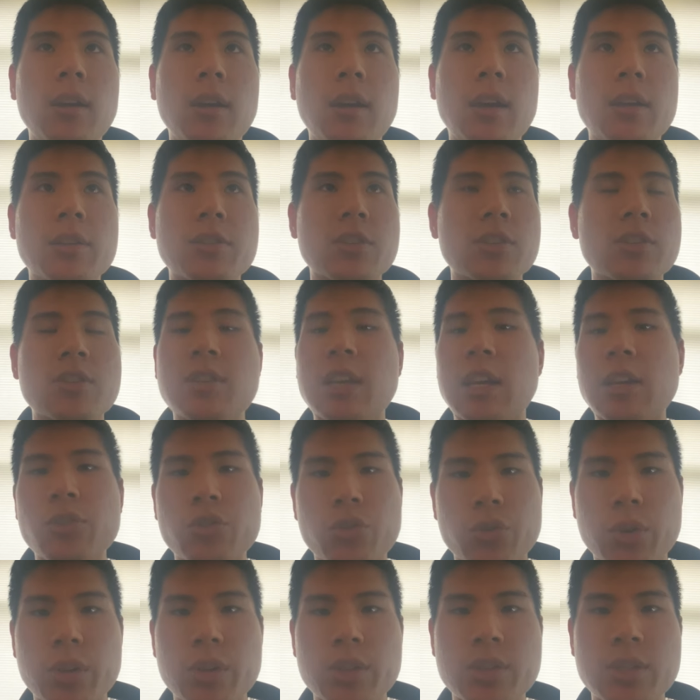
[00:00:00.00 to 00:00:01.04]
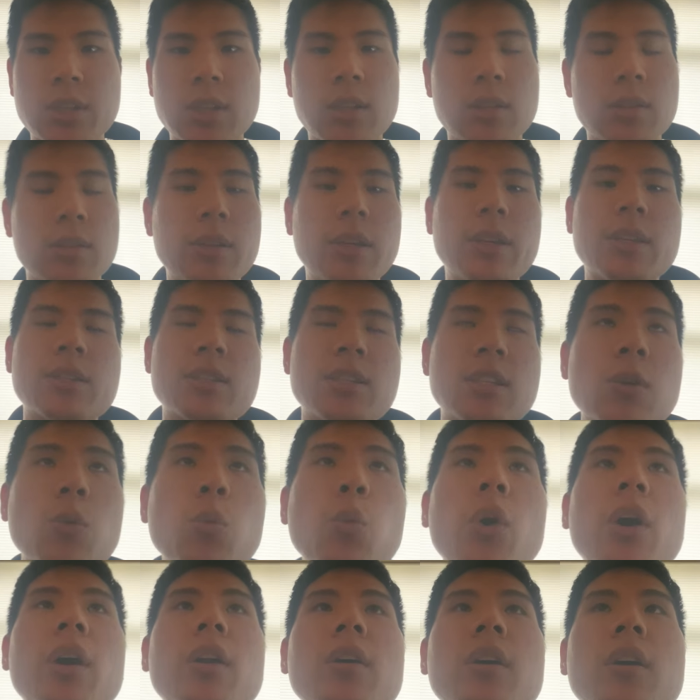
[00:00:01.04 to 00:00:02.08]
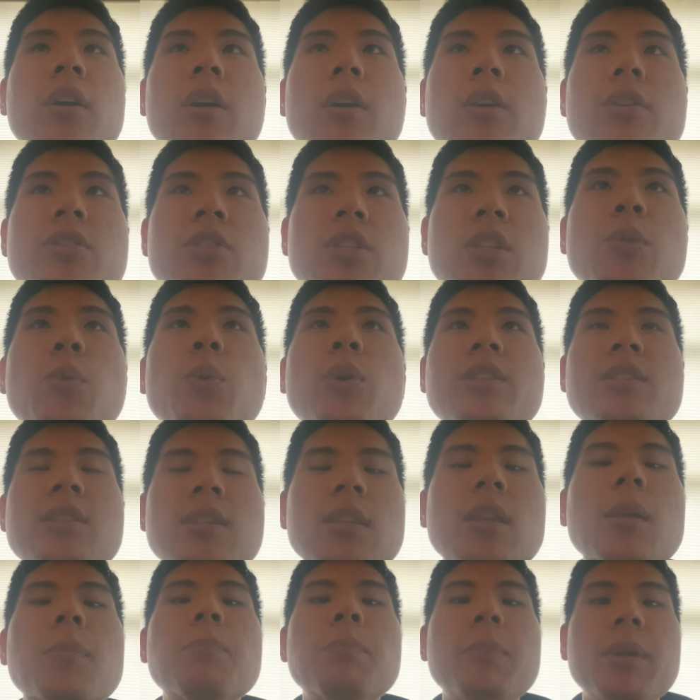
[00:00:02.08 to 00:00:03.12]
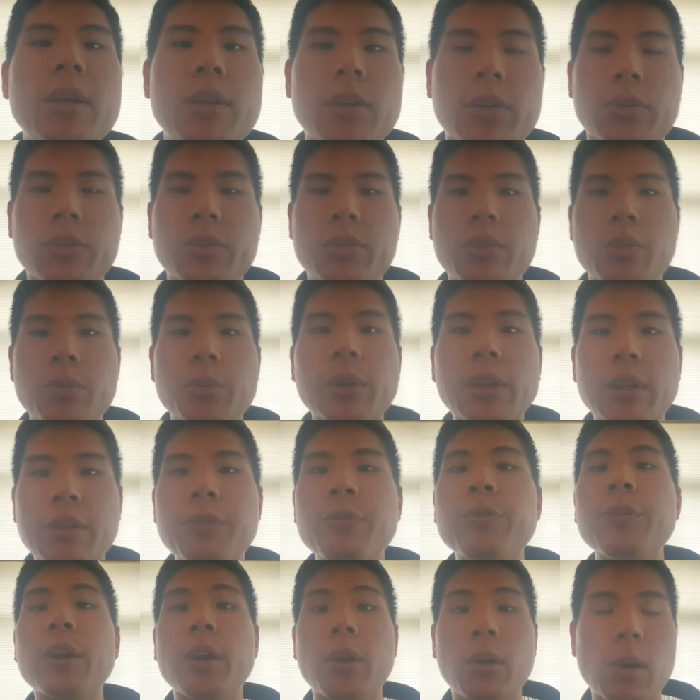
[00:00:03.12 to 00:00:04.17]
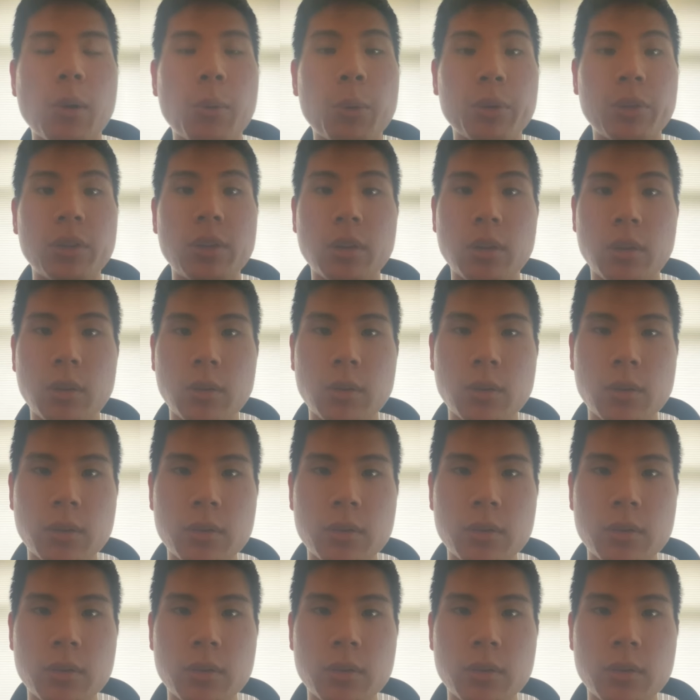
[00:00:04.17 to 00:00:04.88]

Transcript: as a centrist and, and see what see what's in the middle to really figure out what the